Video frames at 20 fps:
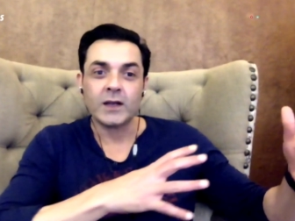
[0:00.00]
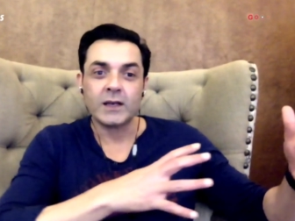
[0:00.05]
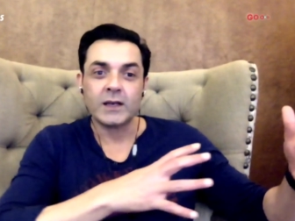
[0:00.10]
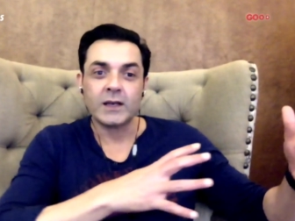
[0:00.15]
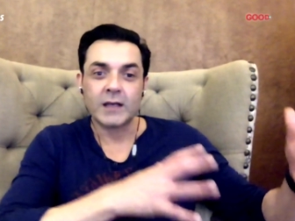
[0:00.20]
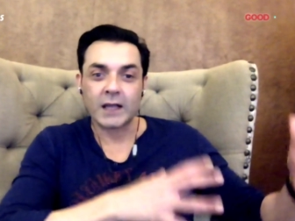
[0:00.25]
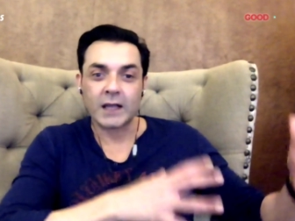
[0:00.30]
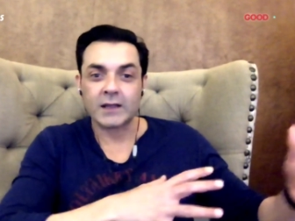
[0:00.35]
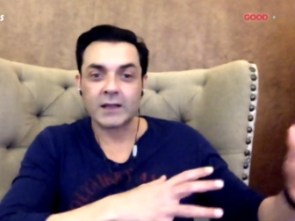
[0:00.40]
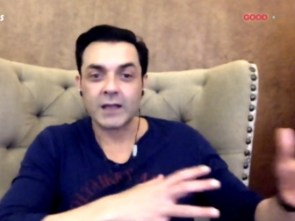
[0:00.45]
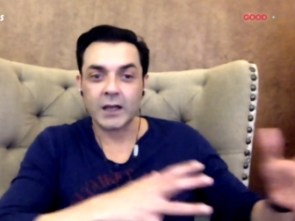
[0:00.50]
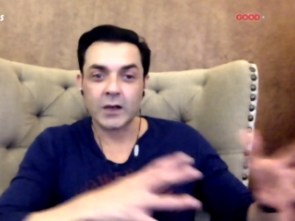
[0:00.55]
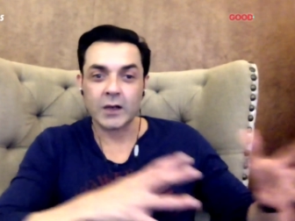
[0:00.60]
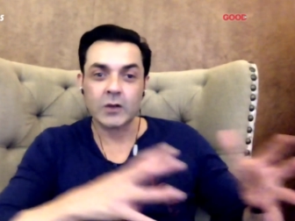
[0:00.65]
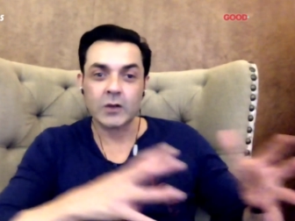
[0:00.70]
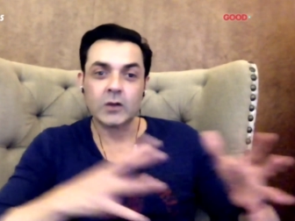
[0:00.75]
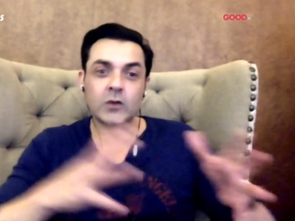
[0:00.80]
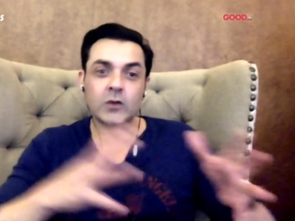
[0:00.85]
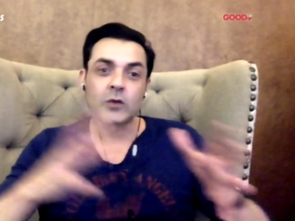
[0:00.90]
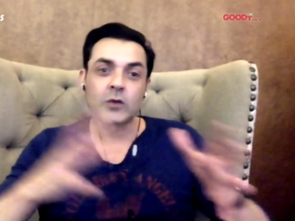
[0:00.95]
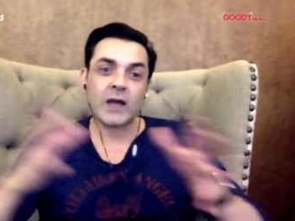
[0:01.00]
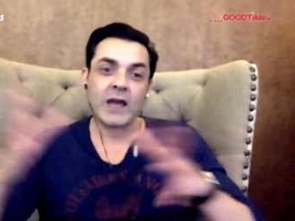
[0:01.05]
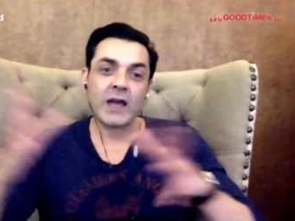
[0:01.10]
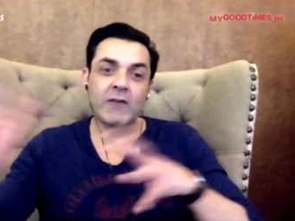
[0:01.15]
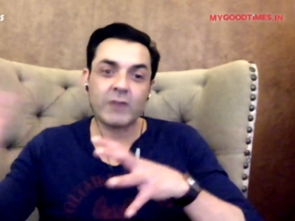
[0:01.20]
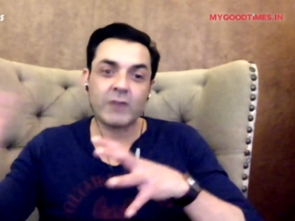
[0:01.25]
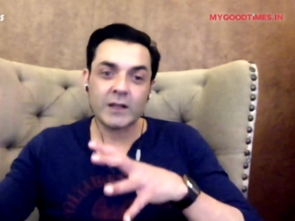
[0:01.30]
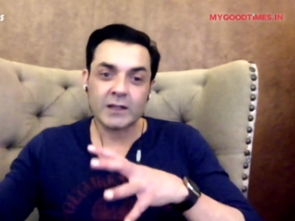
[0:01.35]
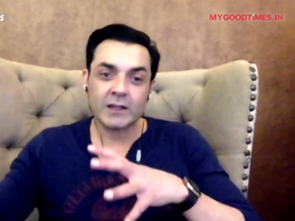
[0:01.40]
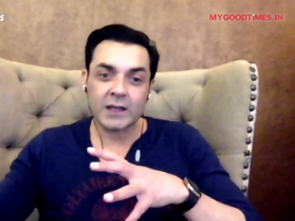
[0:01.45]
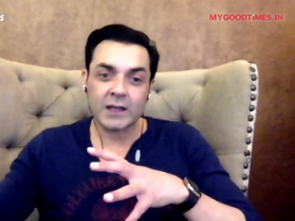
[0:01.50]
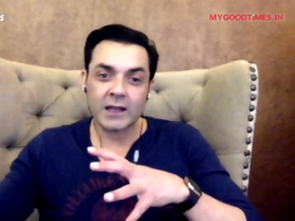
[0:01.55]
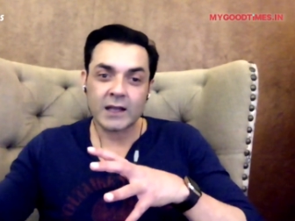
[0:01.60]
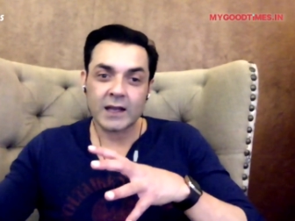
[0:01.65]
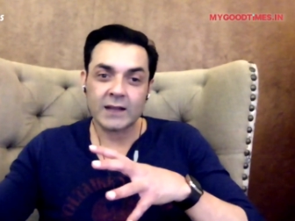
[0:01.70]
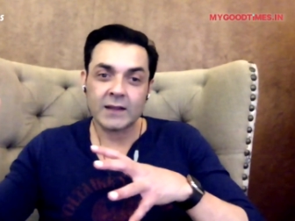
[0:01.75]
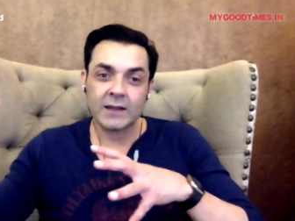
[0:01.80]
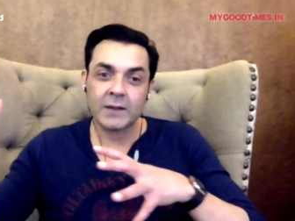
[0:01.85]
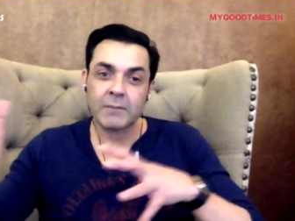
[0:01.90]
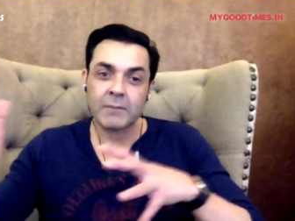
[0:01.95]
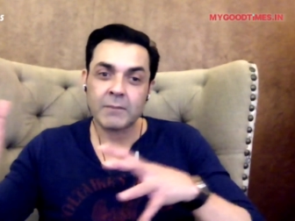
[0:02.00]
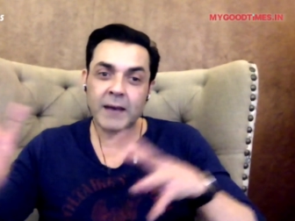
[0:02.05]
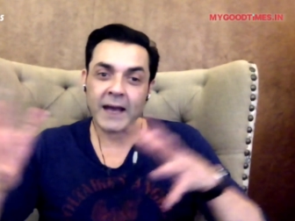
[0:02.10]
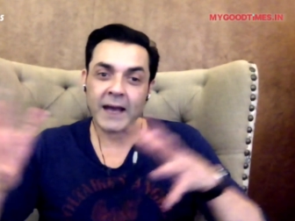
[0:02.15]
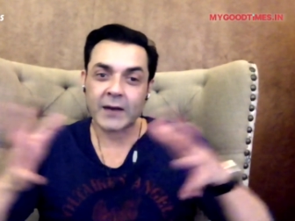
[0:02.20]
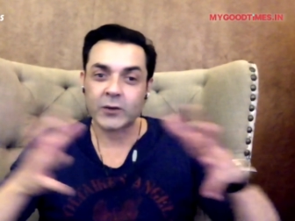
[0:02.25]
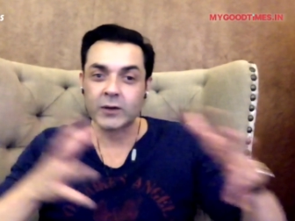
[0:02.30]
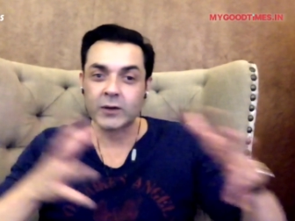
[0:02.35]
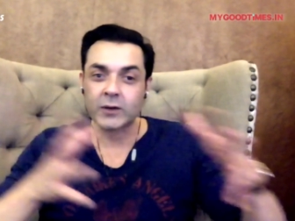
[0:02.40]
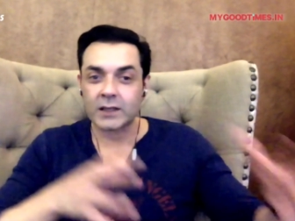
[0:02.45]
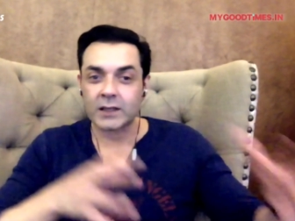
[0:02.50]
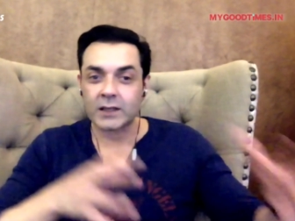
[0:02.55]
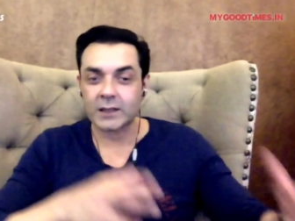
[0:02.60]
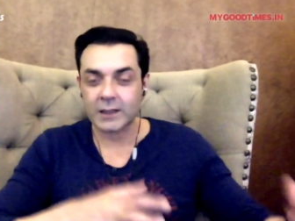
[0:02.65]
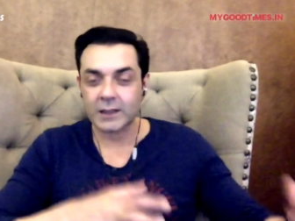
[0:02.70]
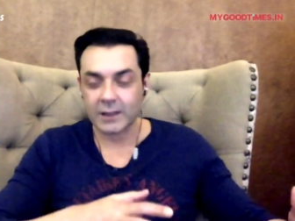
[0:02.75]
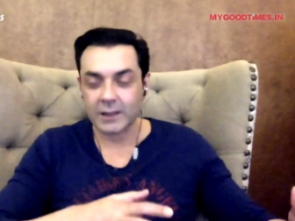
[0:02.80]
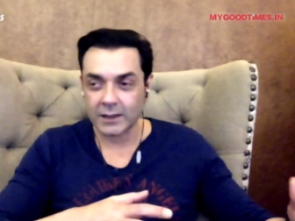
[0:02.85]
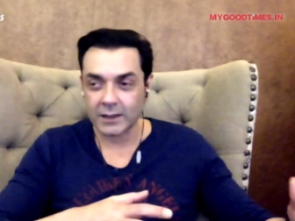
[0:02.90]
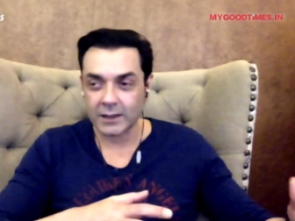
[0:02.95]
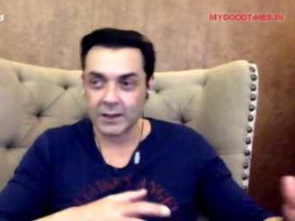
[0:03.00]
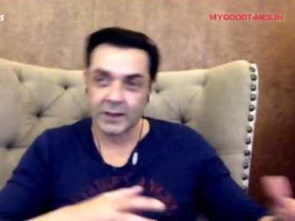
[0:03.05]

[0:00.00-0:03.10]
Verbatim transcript: nothing to everything and then back to nothing